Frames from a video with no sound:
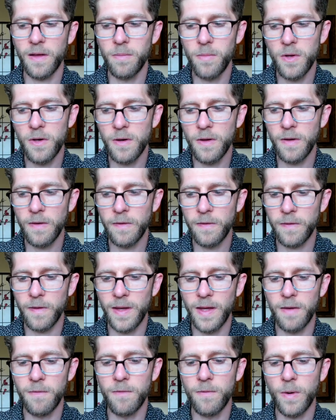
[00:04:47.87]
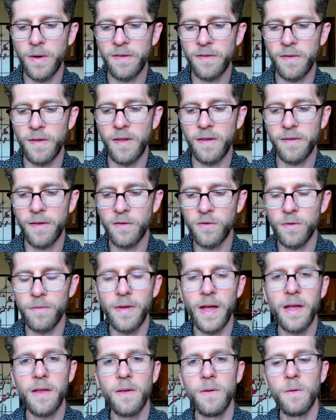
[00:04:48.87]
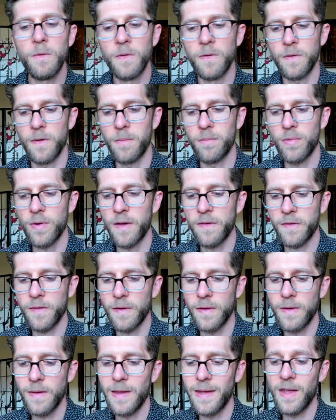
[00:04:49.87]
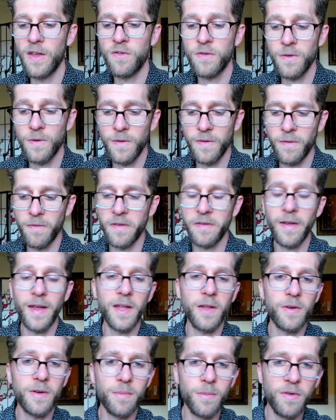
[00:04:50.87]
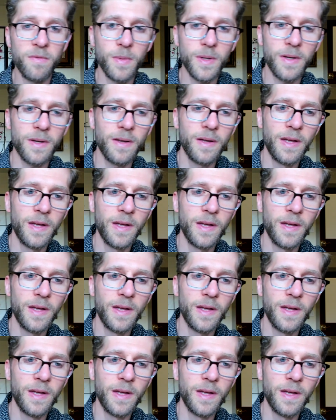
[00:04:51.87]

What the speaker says: communities and give voice to the essential values and pressing issues of the psychedelic movement.